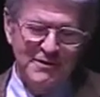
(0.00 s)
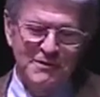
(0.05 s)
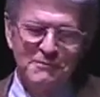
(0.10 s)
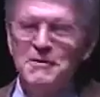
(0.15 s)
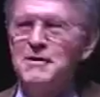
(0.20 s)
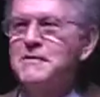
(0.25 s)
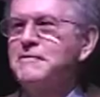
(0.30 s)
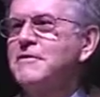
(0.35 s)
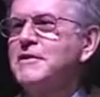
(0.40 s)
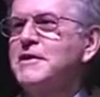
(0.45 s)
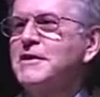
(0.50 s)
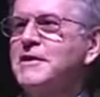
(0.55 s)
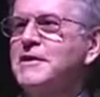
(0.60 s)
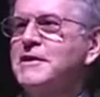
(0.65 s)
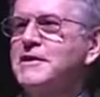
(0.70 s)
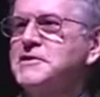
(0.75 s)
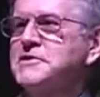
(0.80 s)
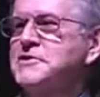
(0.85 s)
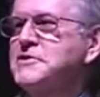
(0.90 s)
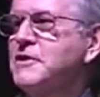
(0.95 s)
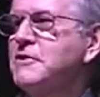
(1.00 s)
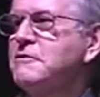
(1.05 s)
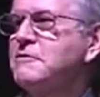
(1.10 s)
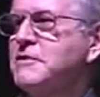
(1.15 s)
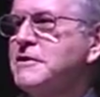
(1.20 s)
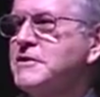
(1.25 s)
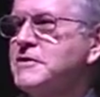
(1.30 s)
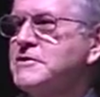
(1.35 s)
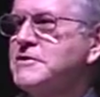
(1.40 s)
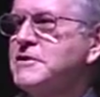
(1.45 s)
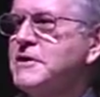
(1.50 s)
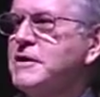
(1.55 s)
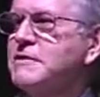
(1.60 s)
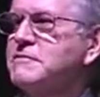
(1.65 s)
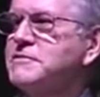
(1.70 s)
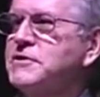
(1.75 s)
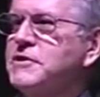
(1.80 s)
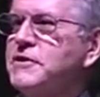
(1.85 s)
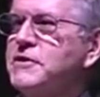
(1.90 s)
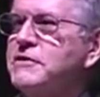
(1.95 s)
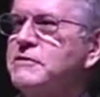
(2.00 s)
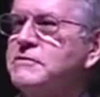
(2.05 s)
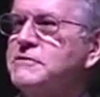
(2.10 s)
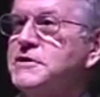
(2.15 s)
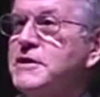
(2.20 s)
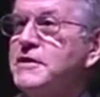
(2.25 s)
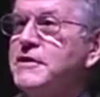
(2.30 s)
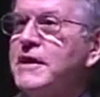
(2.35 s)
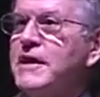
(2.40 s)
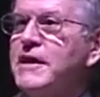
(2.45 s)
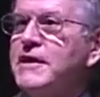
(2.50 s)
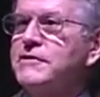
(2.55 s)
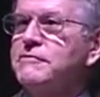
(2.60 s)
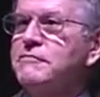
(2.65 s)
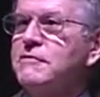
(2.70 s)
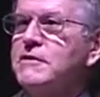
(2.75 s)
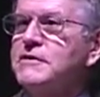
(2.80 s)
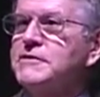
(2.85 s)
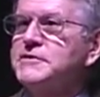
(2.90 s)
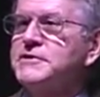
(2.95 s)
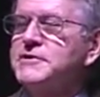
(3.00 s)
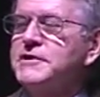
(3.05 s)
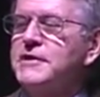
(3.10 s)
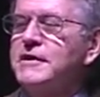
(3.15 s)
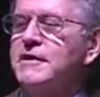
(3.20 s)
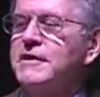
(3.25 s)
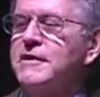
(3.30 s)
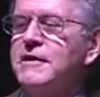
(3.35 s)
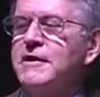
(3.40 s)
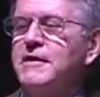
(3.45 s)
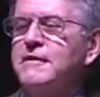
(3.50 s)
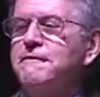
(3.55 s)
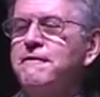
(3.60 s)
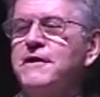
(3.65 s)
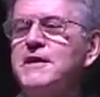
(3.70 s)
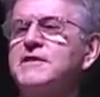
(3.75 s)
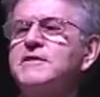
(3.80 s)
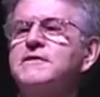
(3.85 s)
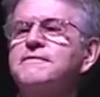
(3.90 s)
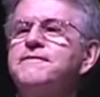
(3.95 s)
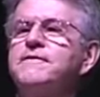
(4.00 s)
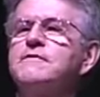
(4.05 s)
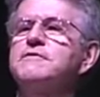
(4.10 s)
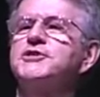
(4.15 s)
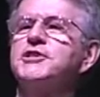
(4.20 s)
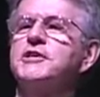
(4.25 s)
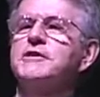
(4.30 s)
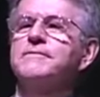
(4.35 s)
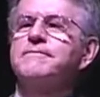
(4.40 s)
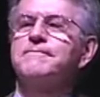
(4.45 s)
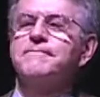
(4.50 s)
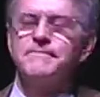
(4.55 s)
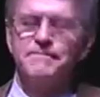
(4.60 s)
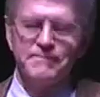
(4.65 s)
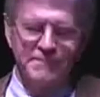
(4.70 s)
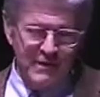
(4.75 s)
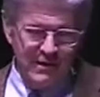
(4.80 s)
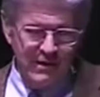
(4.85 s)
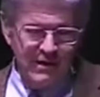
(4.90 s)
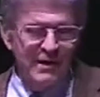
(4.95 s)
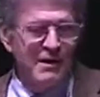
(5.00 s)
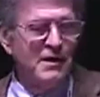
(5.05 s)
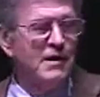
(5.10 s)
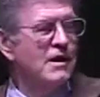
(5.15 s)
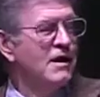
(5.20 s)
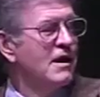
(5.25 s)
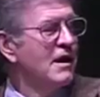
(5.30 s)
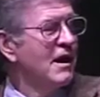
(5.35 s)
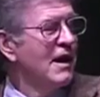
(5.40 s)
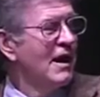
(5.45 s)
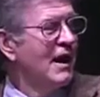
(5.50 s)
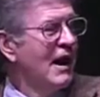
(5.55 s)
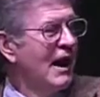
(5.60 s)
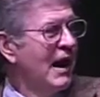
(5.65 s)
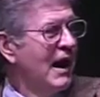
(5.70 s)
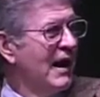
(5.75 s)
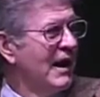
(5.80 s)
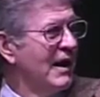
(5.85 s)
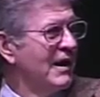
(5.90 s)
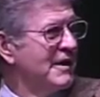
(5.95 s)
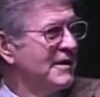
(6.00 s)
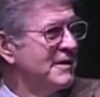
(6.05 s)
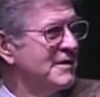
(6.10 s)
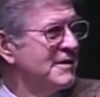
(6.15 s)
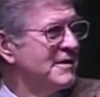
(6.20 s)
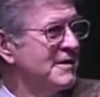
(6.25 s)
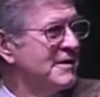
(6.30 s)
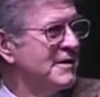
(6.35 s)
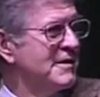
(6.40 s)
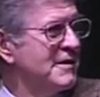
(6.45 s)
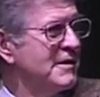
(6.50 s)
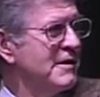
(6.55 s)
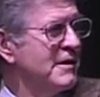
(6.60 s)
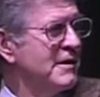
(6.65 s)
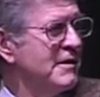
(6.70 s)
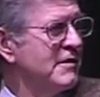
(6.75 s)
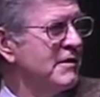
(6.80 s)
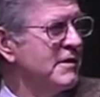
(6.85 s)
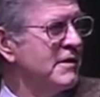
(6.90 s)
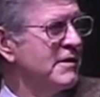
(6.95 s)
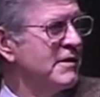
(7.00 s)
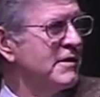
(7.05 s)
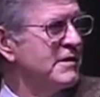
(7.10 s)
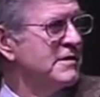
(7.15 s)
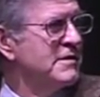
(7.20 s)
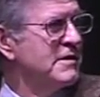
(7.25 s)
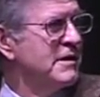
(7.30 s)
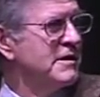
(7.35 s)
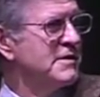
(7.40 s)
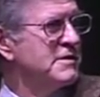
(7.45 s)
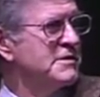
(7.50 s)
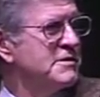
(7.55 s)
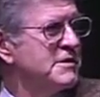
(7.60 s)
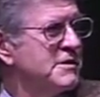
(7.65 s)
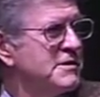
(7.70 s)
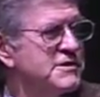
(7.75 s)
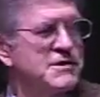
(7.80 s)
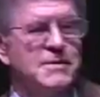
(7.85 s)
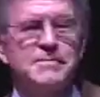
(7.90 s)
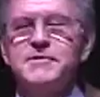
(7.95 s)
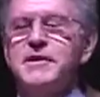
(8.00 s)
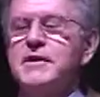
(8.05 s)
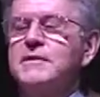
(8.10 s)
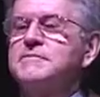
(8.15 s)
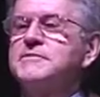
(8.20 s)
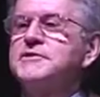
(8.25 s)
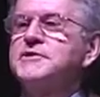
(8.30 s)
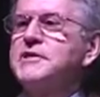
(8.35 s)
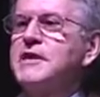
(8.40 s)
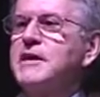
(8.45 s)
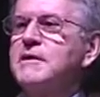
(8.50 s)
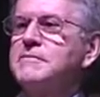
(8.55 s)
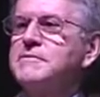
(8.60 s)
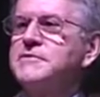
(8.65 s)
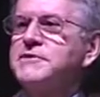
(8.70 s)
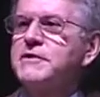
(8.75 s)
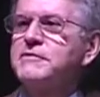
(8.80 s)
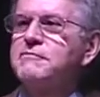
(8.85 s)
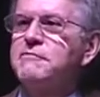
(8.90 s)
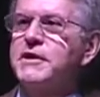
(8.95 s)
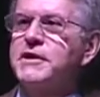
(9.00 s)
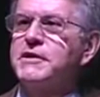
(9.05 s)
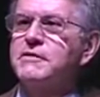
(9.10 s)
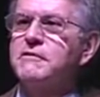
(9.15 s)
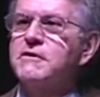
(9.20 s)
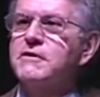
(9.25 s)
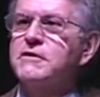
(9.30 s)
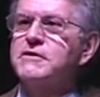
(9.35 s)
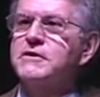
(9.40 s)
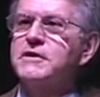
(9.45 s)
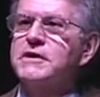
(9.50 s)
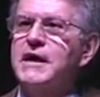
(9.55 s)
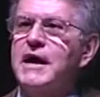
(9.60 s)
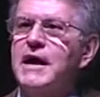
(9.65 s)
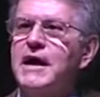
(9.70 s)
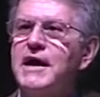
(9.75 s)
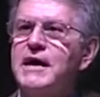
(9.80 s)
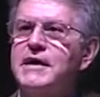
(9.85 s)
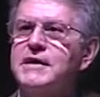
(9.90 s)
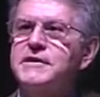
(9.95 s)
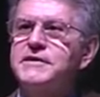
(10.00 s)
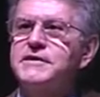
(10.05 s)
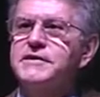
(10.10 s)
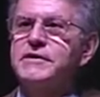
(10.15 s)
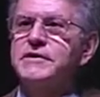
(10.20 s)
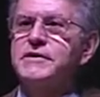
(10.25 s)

One of the slogans they used to use in that was, fight the future. And it sometimes seems that when you look at